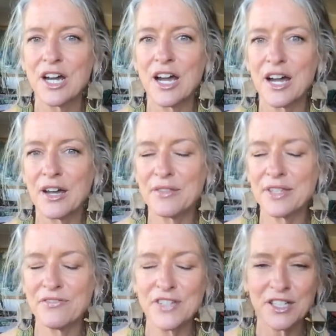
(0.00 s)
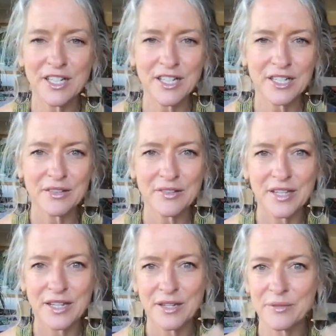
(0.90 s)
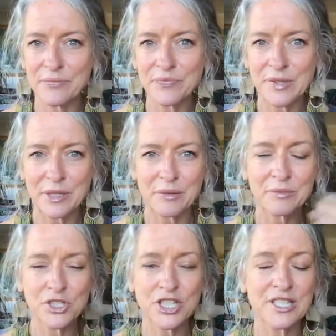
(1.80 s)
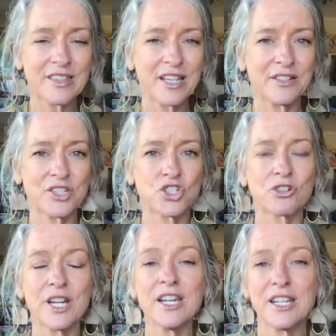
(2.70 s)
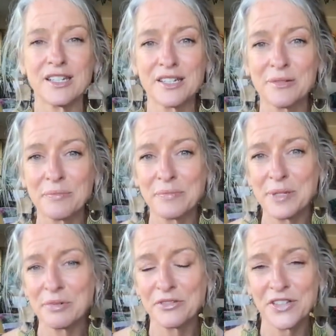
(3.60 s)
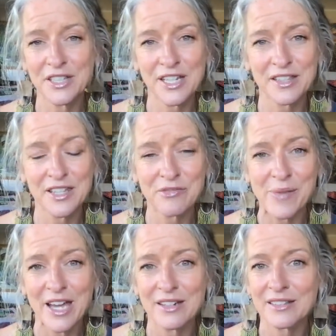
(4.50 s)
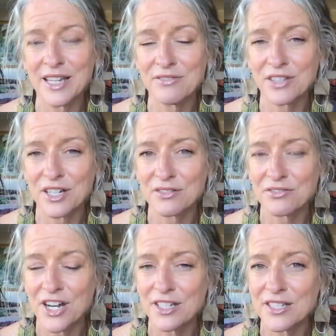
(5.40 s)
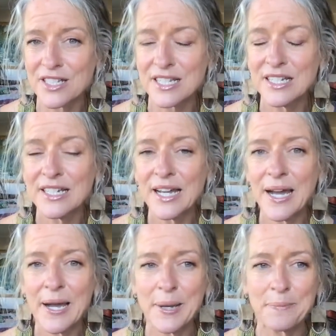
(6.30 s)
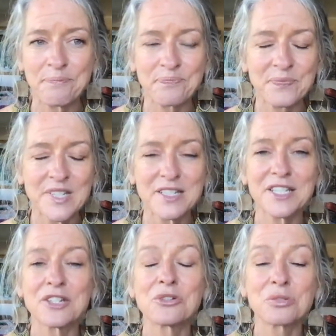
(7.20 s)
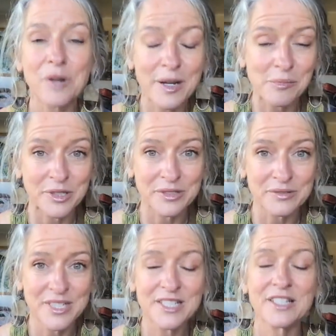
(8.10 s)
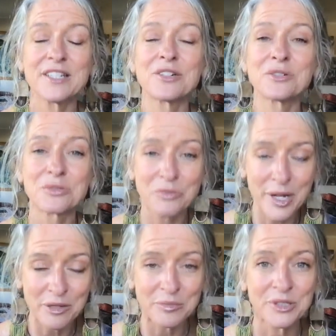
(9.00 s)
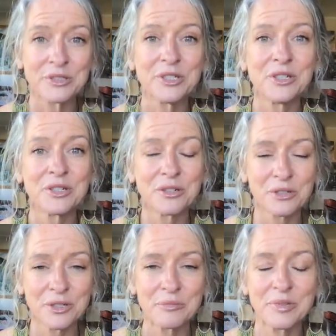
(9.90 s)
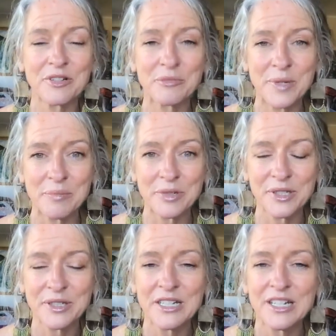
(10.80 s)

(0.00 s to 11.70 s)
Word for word: Uh, they feel like they, like just at the end of the training, people feel like they've met lifelong friends. Um, it's incredible. It's an incredible group of people.